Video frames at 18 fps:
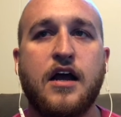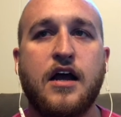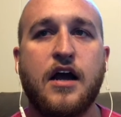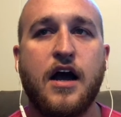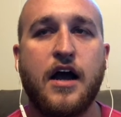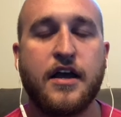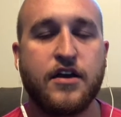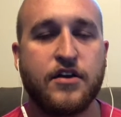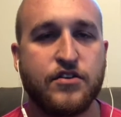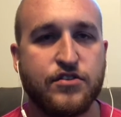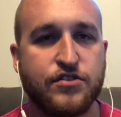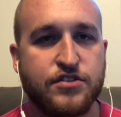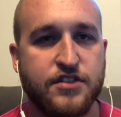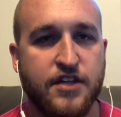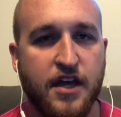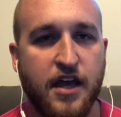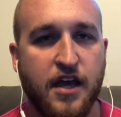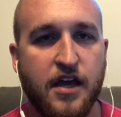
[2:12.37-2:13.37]
I
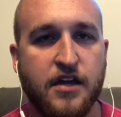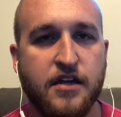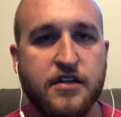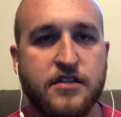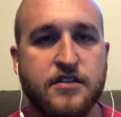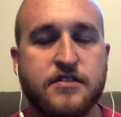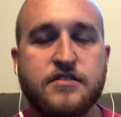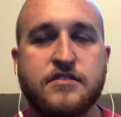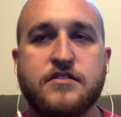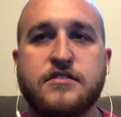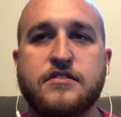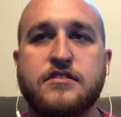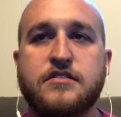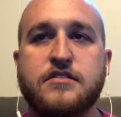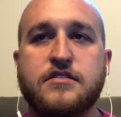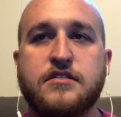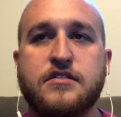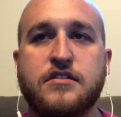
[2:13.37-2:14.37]
understand.
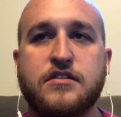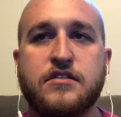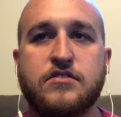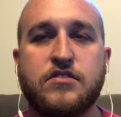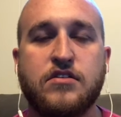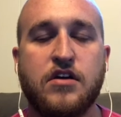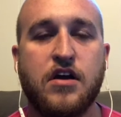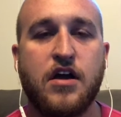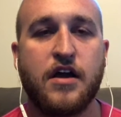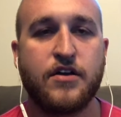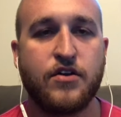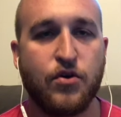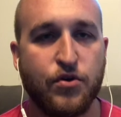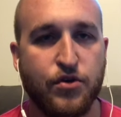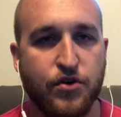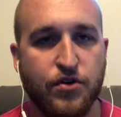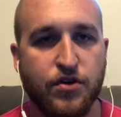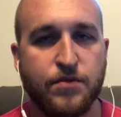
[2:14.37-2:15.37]
I know
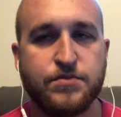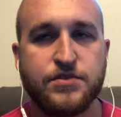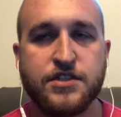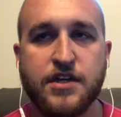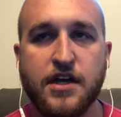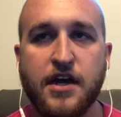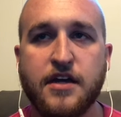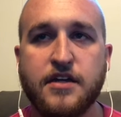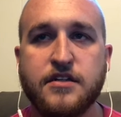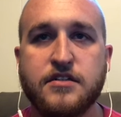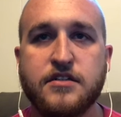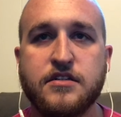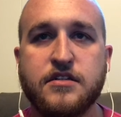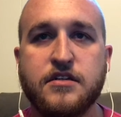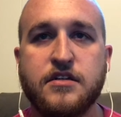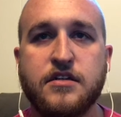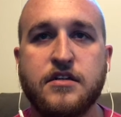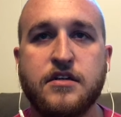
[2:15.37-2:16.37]
you're upset,
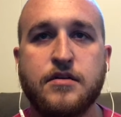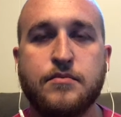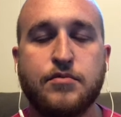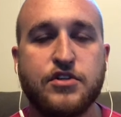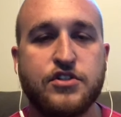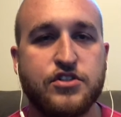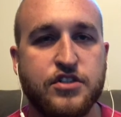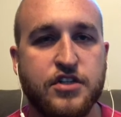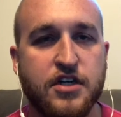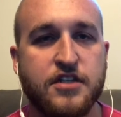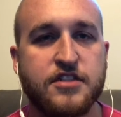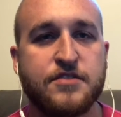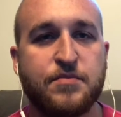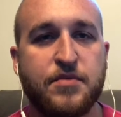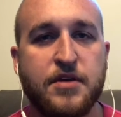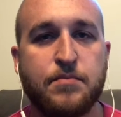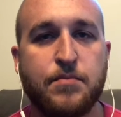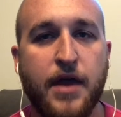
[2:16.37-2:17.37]
but just
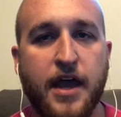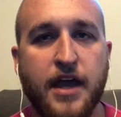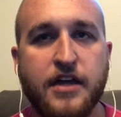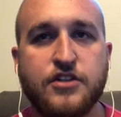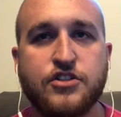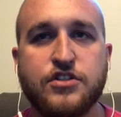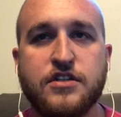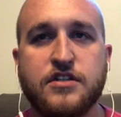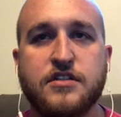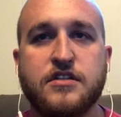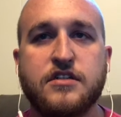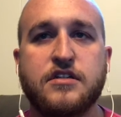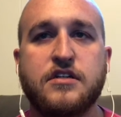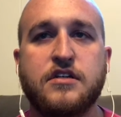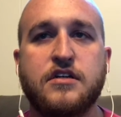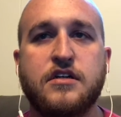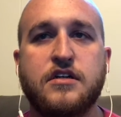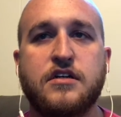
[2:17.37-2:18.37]
be patient.
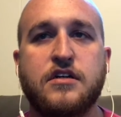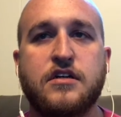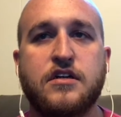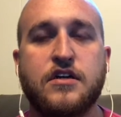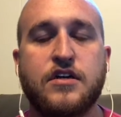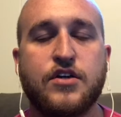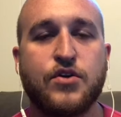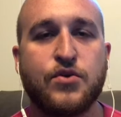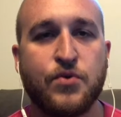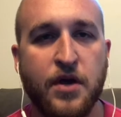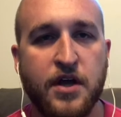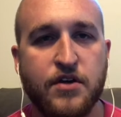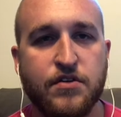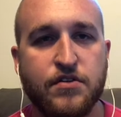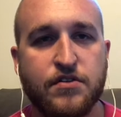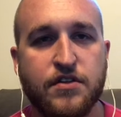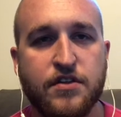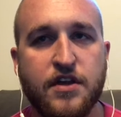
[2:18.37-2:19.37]

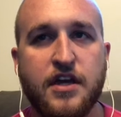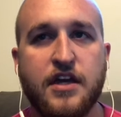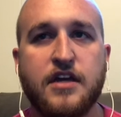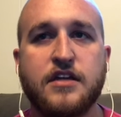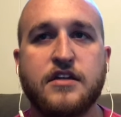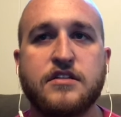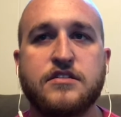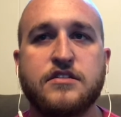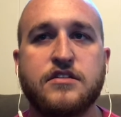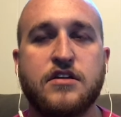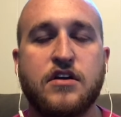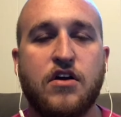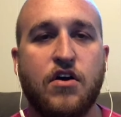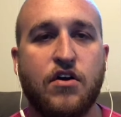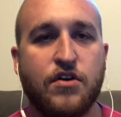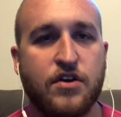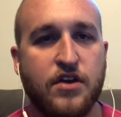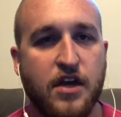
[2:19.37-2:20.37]
Greater things
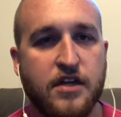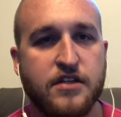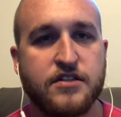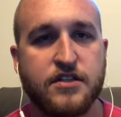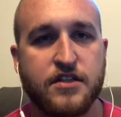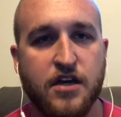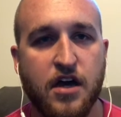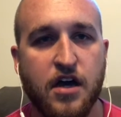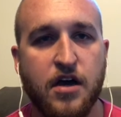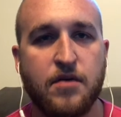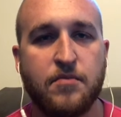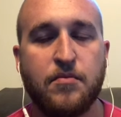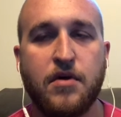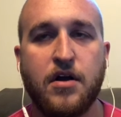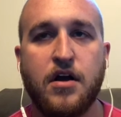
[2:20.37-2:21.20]
are yet to come.